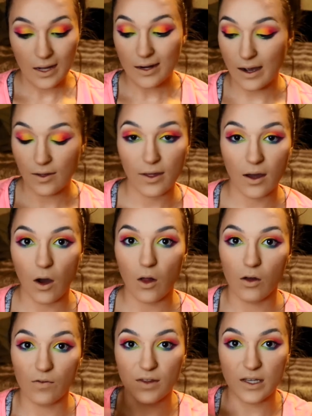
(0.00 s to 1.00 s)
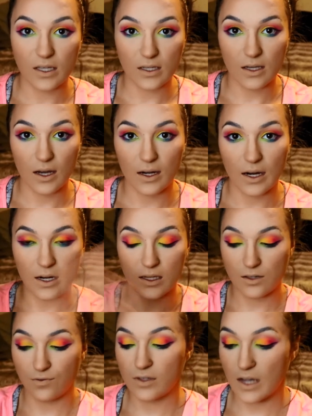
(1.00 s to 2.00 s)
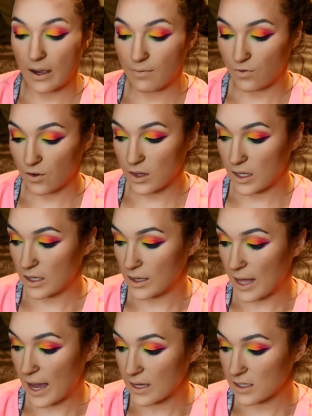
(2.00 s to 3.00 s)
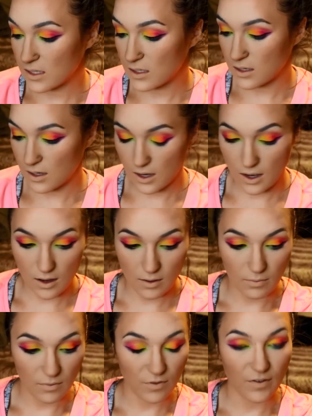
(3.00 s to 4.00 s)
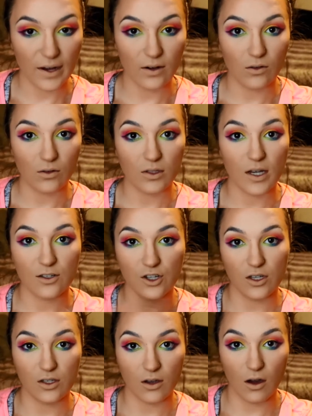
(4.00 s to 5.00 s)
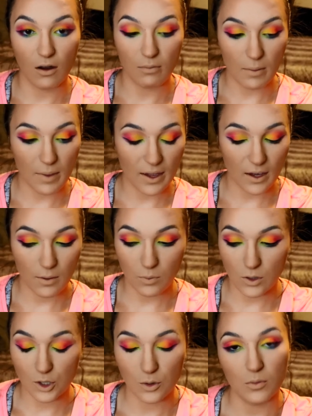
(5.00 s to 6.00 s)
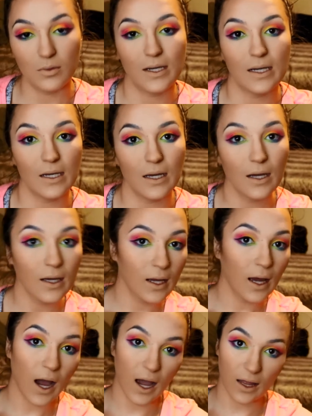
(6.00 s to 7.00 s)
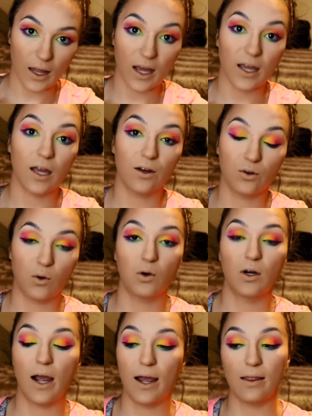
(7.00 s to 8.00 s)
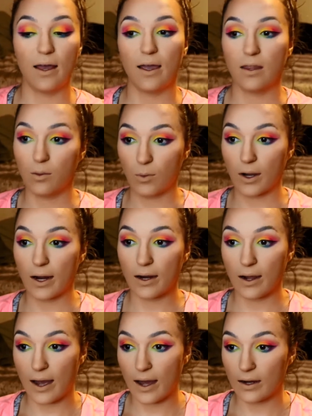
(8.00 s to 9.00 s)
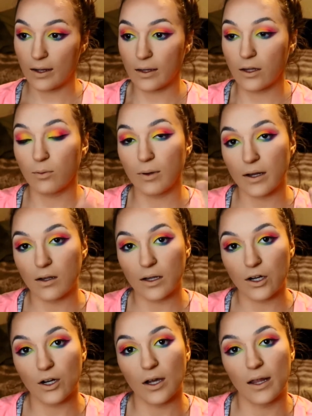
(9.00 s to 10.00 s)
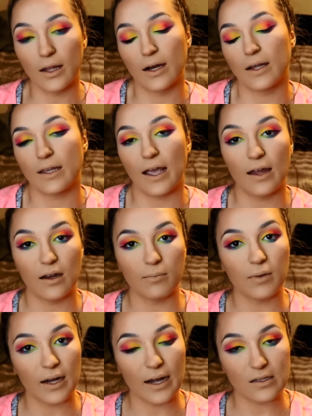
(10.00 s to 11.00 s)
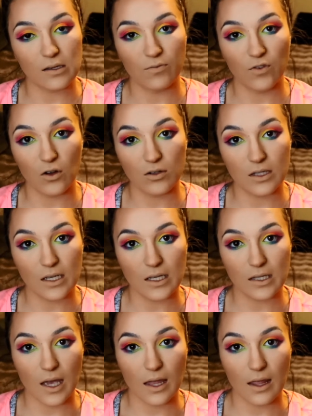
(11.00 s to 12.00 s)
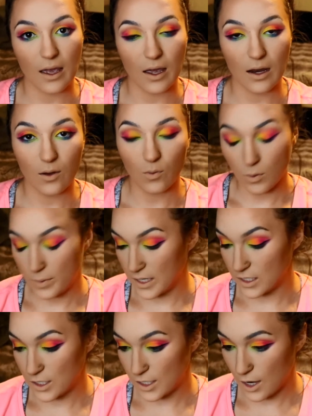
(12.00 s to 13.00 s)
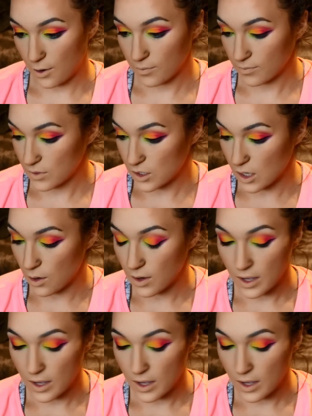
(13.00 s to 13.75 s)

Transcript: Now that all of this is done, it is time for the last final touches on my makeup, which would be highlight, inner corner highlight, and then we're going to add a little bit of glitter, and then at the end I'm going to add some falsies, and then we'll be good to go. So